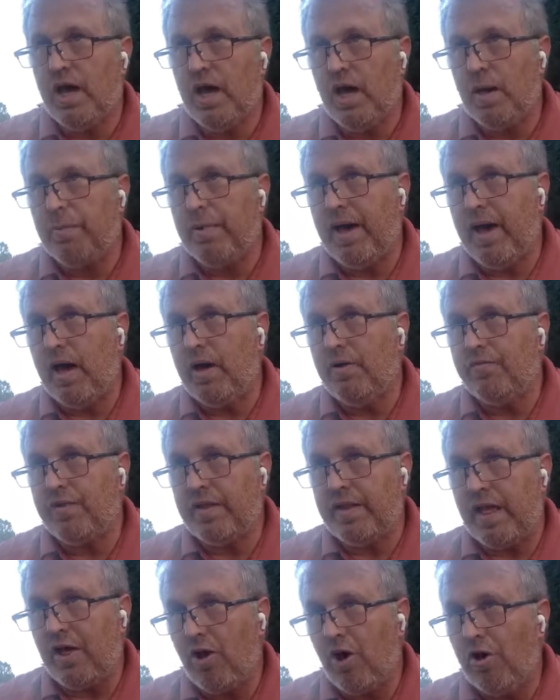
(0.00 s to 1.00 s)
about
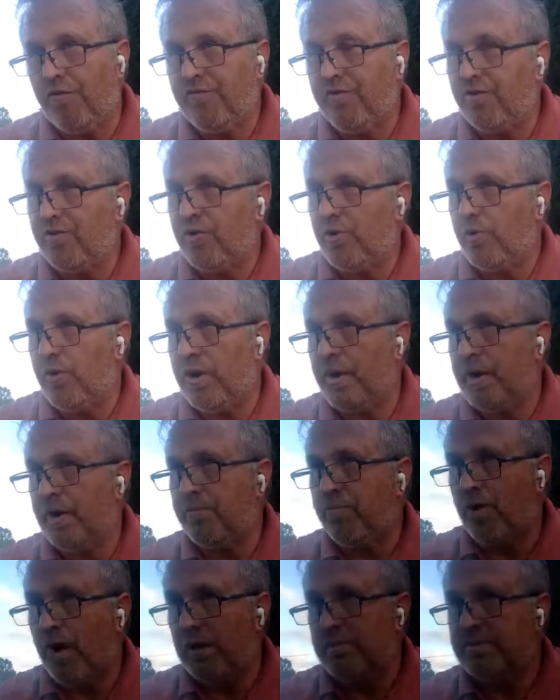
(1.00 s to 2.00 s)
did they offer you
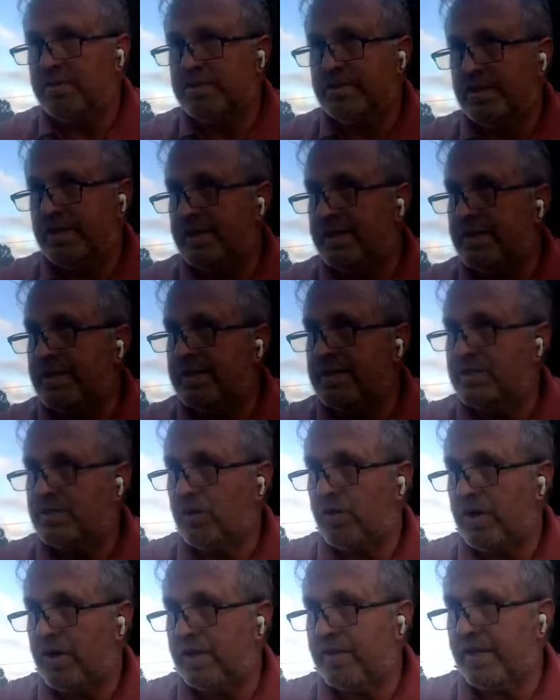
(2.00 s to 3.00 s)
any promises
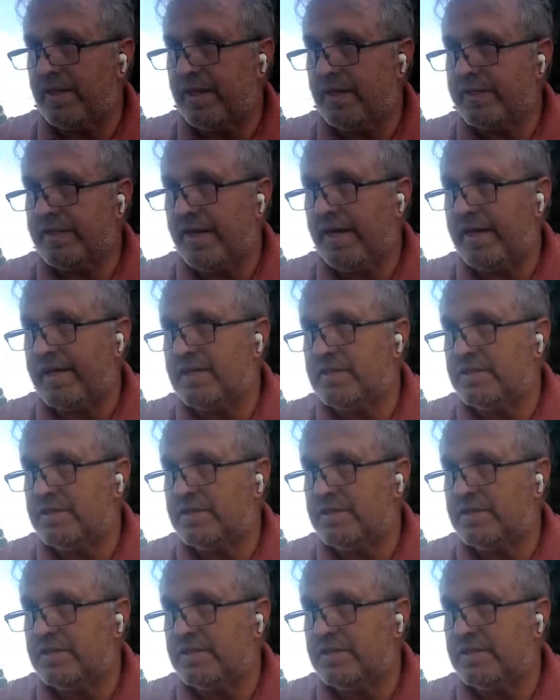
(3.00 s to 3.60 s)
or anything like that,